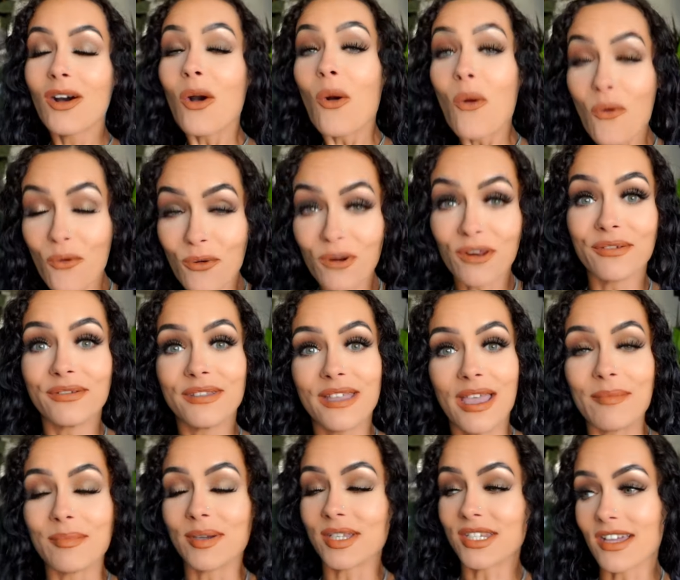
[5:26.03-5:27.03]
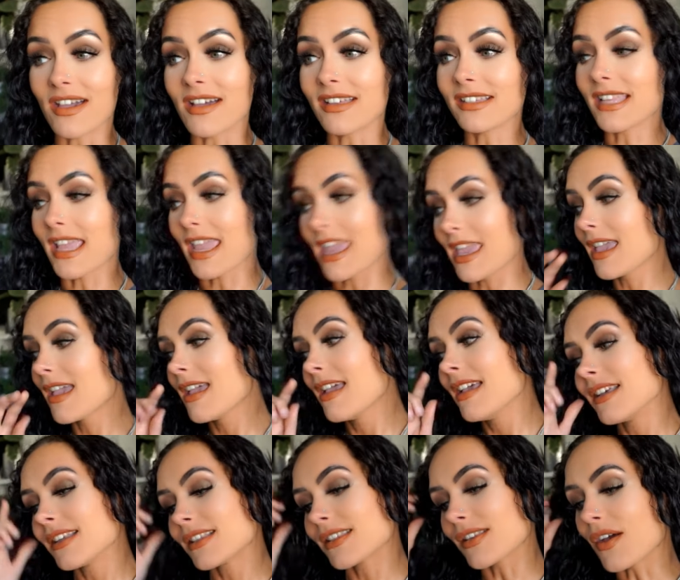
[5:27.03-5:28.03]
all of them are dirty
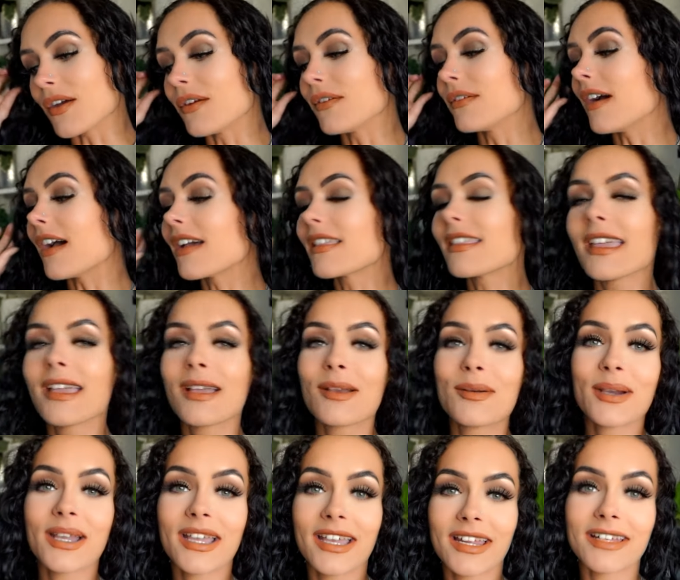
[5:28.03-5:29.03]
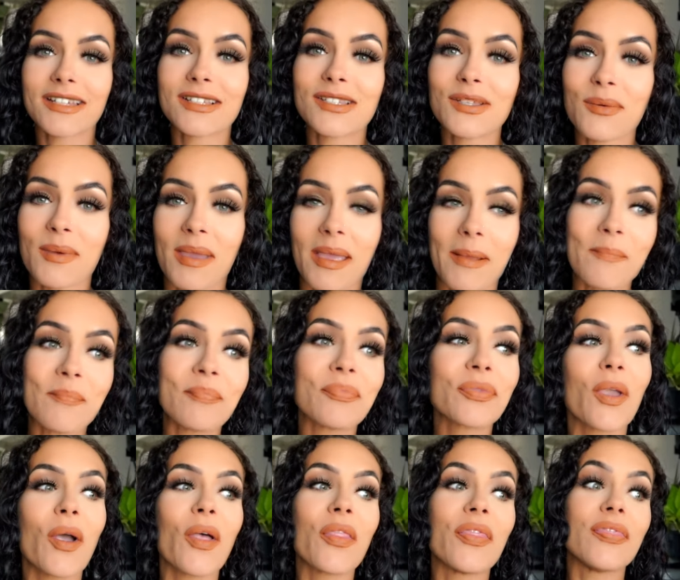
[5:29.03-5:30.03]
so I think we're gonna do it
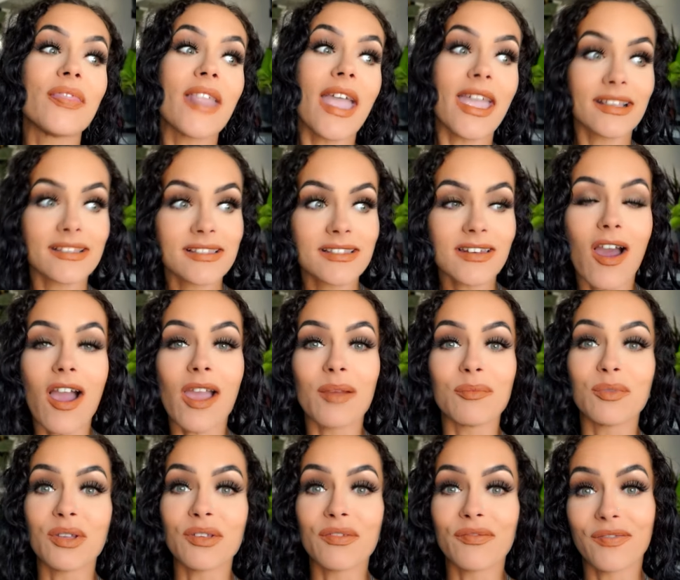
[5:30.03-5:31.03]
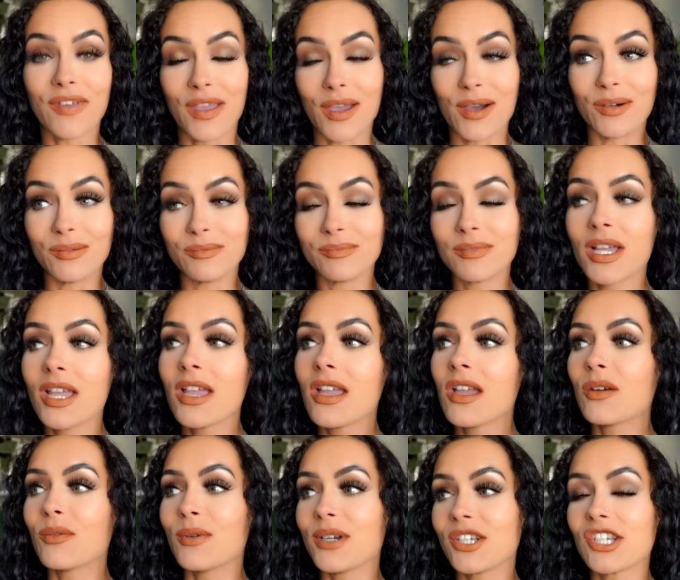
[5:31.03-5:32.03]
next time we film,
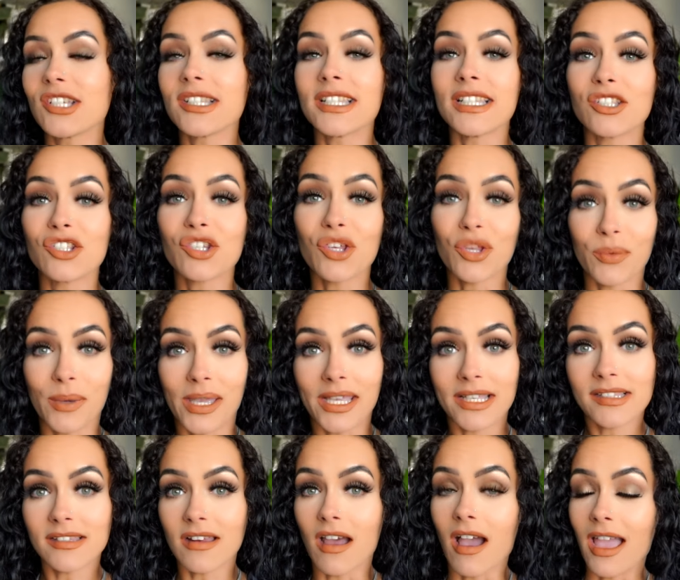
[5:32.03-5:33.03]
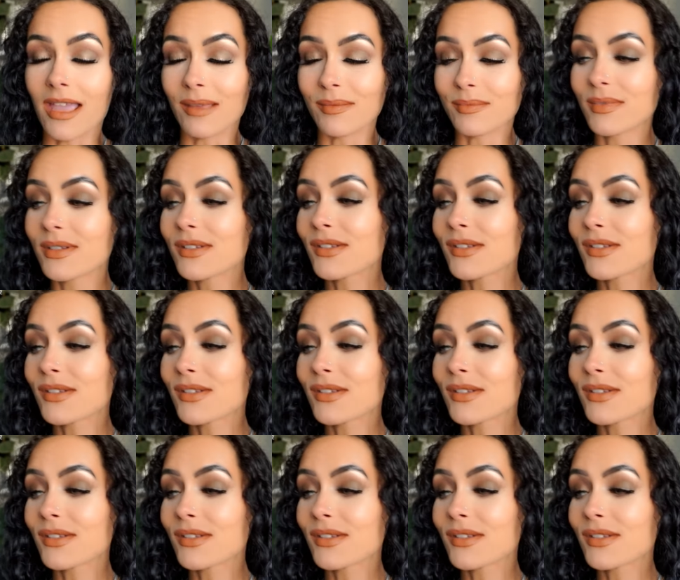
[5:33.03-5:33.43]
which is in two weeks time.